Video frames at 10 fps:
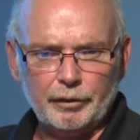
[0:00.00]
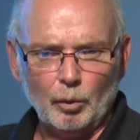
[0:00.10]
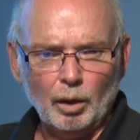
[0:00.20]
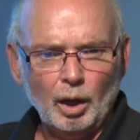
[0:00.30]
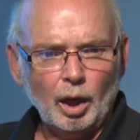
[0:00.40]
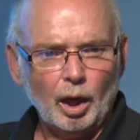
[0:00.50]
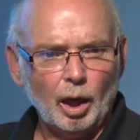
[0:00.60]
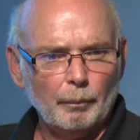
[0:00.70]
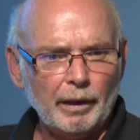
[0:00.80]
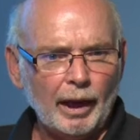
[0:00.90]
So
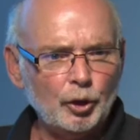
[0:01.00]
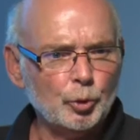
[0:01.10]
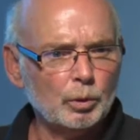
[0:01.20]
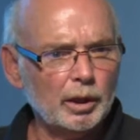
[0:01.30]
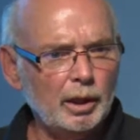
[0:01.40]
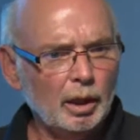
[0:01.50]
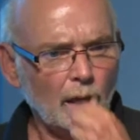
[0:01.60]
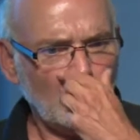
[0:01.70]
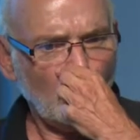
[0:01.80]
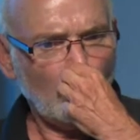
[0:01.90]
annually,
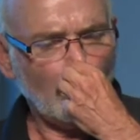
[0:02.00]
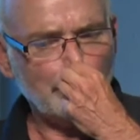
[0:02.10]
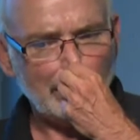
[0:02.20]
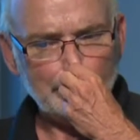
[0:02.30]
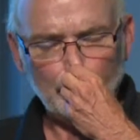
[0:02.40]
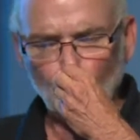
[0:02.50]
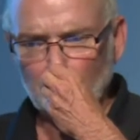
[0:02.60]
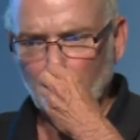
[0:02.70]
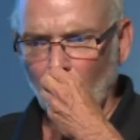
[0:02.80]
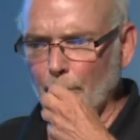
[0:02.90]
people
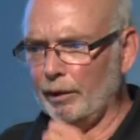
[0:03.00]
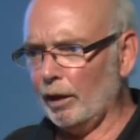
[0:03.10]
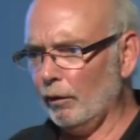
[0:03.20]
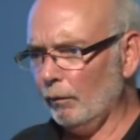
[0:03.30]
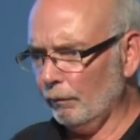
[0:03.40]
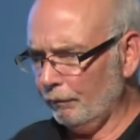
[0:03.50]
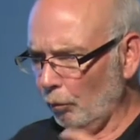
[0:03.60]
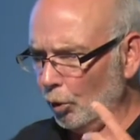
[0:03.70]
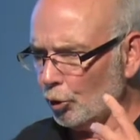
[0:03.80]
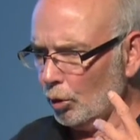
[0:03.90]
would come there
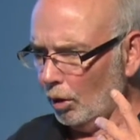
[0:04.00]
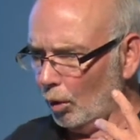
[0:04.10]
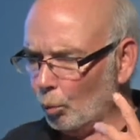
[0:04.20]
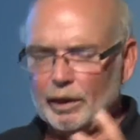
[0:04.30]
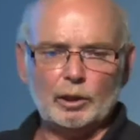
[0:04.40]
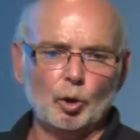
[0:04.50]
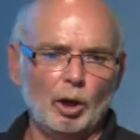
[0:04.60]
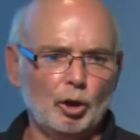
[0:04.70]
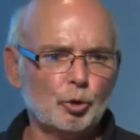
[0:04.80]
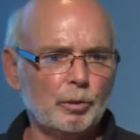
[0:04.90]
for a
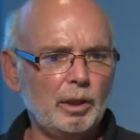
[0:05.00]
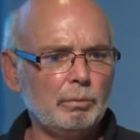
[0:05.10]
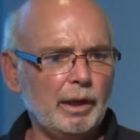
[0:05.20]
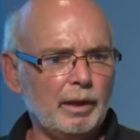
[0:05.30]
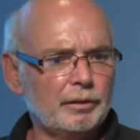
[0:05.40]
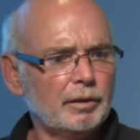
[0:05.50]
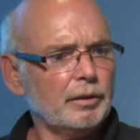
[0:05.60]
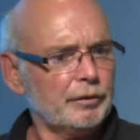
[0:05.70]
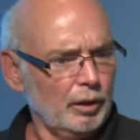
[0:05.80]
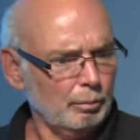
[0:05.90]
week-long Dream Dance
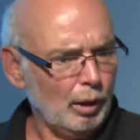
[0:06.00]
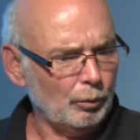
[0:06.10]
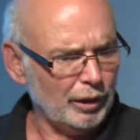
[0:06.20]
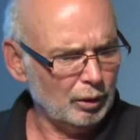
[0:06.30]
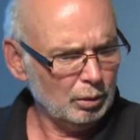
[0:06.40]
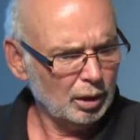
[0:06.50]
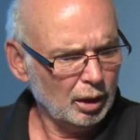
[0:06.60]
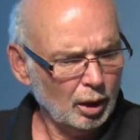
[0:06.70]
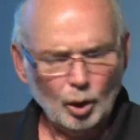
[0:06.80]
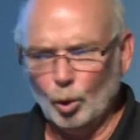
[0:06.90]
ceremonial,
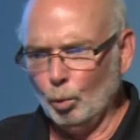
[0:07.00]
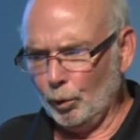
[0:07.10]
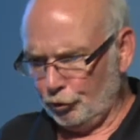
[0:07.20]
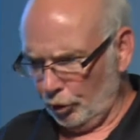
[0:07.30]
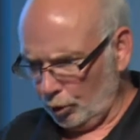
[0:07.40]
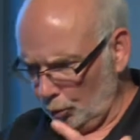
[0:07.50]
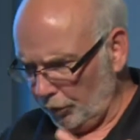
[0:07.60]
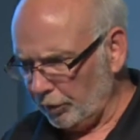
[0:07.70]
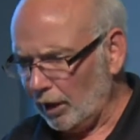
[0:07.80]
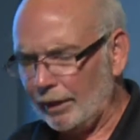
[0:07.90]
which
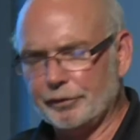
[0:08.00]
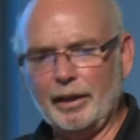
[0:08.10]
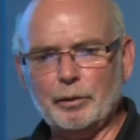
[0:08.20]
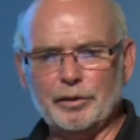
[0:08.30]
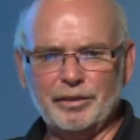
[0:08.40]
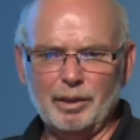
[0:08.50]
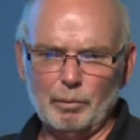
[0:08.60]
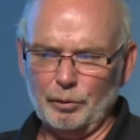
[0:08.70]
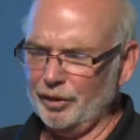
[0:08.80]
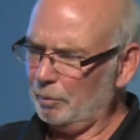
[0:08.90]
included a lot of sacred
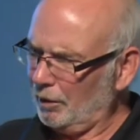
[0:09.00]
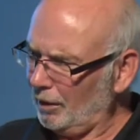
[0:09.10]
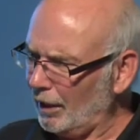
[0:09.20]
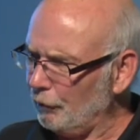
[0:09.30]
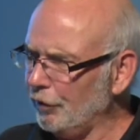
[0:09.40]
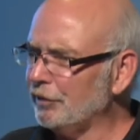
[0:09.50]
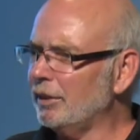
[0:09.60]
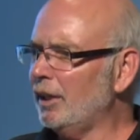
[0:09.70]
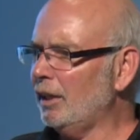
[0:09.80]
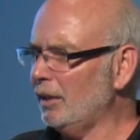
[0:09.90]
ceremonies, but a lot of
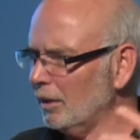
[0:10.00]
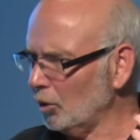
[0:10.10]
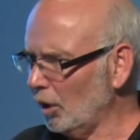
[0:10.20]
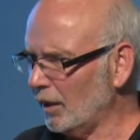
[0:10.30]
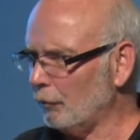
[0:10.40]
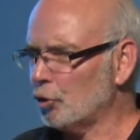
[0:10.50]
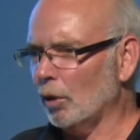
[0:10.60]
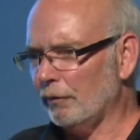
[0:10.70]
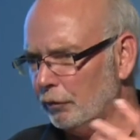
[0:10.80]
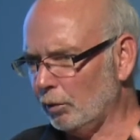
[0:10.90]
visiting and a lot of
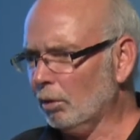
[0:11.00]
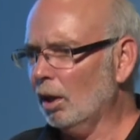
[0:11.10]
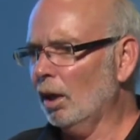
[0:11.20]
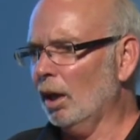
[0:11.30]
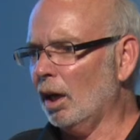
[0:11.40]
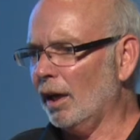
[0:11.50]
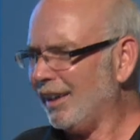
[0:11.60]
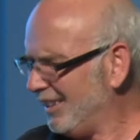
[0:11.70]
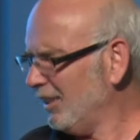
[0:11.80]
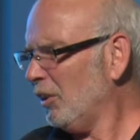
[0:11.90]
joyful
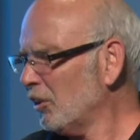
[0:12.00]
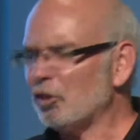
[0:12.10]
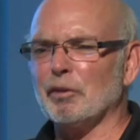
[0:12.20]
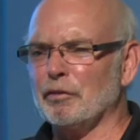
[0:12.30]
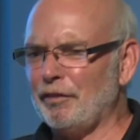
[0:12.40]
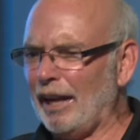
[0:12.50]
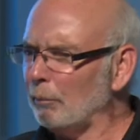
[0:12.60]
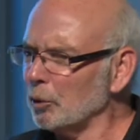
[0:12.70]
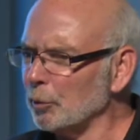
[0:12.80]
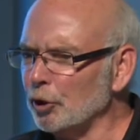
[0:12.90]
sort of
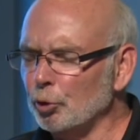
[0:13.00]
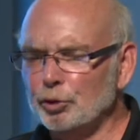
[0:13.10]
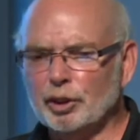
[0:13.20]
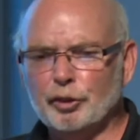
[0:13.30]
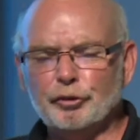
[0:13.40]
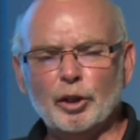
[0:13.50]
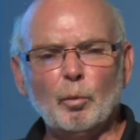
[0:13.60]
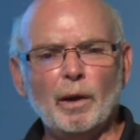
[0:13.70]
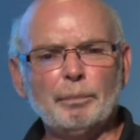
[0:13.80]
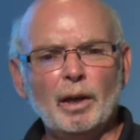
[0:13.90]
family reunion and so
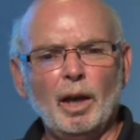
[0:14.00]
on.